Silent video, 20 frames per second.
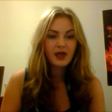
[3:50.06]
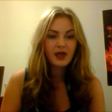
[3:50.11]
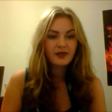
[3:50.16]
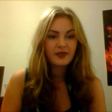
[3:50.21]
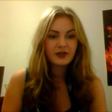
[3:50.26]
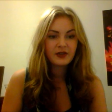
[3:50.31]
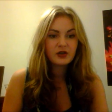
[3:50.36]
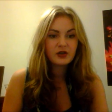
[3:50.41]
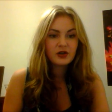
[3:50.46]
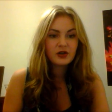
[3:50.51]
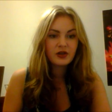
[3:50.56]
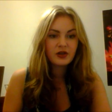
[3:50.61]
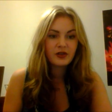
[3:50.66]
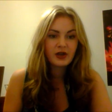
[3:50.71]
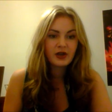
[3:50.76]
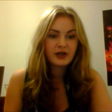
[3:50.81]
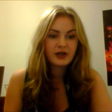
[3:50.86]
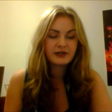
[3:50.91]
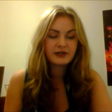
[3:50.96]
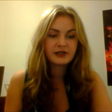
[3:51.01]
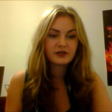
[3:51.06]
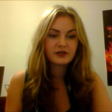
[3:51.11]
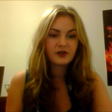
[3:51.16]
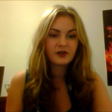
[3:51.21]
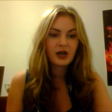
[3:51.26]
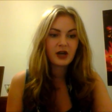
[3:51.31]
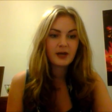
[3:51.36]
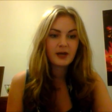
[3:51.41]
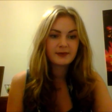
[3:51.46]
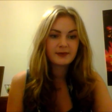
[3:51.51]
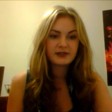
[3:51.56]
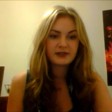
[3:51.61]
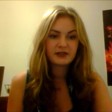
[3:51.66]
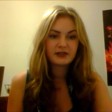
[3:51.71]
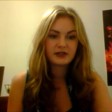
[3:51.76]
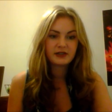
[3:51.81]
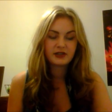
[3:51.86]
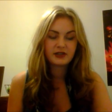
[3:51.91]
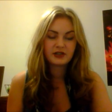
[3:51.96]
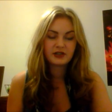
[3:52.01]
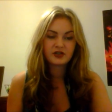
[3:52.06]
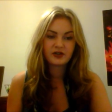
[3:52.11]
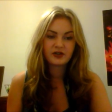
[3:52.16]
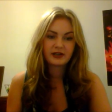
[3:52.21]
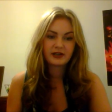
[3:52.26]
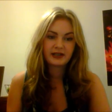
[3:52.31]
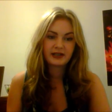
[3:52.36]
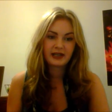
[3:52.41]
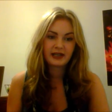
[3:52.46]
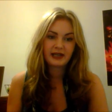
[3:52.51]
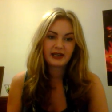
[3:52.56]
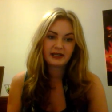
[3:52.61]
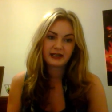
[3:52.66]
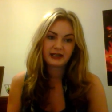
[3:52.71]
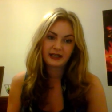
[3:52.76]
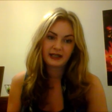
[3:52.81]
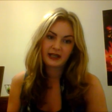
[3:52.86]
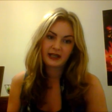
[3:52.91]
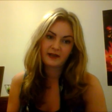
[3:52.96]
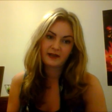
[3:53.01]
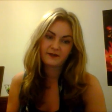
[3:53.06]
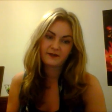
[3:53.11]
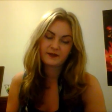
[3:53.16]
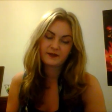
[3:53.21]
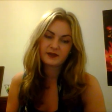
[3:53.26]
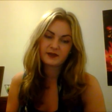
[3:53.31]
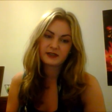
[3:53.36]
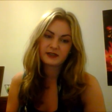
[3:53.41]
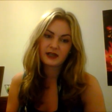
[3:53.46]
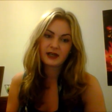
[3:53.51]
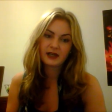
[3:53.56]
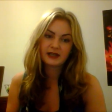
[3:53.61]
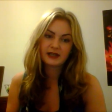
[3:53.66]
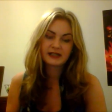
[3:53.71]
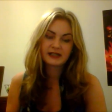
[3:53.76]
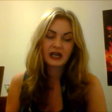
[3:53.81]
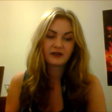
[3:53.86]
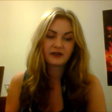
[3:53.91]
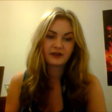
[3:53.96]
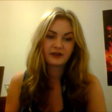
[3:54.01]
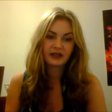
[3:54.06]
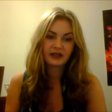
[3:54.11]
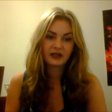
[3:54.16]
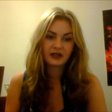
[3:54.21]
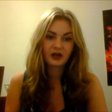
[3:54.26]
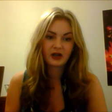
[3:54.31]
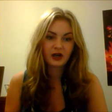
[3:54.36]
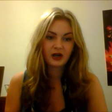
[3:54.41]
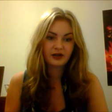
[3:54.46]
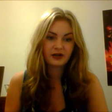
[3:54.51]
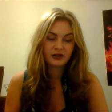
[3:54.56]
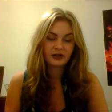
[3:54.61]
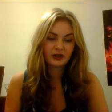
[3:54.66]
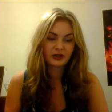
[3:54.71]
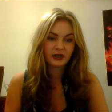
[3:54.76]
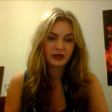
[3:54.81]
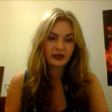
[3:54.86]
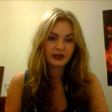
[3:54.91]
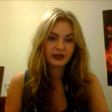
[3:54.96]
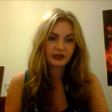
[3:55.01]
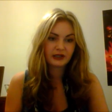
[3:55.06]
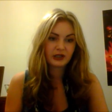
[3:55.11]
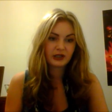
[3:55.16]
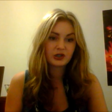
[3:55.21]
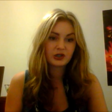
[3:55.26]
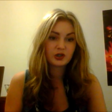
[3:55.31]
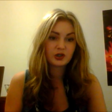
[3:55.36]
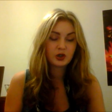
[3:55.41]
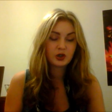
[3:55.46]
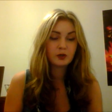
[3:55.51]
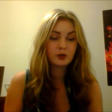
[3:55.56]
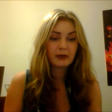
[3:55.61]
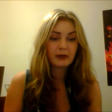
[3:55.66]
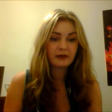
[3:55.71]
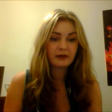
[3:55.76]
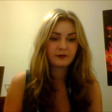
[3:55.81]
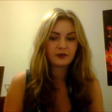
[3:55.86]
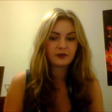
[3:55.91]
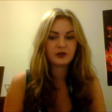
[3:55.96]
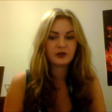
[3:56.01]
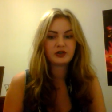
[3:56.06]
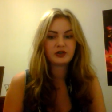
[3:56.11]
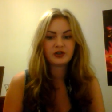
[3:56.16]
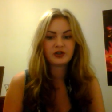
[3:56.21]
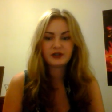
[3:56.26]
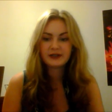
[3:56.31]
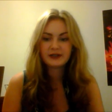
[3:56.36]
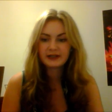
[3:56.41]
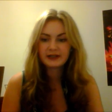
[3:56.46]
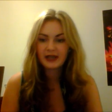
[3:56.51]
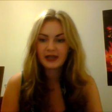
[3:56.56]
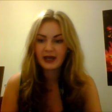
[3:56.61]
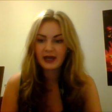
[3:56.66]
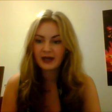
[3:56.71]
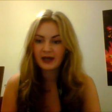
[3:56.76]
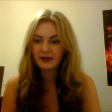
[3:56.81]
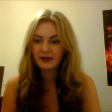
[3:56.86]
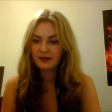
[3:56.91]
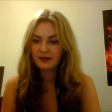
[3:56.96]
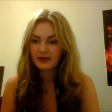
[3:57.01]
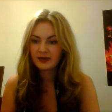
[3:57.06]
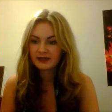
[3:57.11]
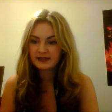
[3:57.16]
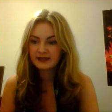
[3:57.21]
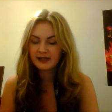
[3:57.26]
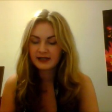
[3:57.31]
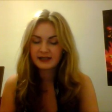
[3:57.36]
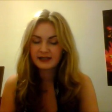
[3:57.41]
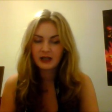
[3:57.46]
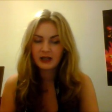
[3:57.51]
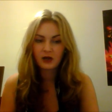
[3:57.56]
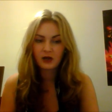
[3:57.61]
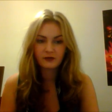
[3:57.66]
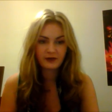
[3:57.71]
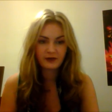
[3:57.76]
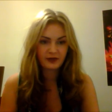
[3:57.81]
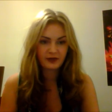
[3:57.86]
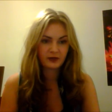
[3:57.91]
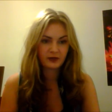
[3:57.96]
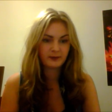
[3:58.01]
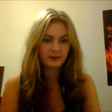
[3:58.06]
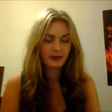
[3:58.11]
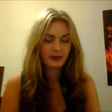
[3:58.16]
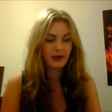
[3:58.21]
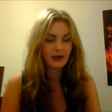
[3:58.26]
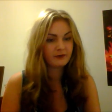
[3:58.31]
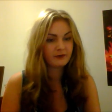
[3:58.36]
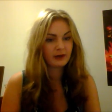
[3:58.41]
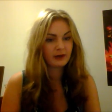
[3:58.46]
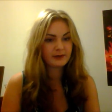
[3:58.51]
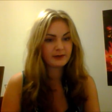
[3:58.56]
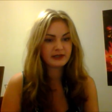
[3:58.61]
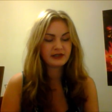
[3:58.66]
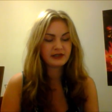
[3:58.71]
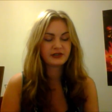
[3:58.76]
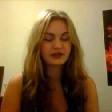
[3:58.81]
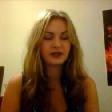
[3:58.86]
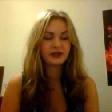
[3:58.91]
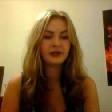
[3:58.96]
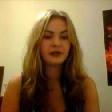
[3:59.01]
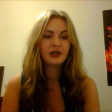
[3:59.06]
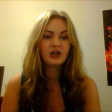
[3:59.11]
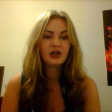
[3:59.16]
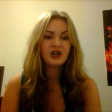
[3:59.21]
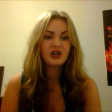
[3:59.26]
The author describes the trend in GIFs as having kind of like 2 main functions, and this is rhythm and repetition.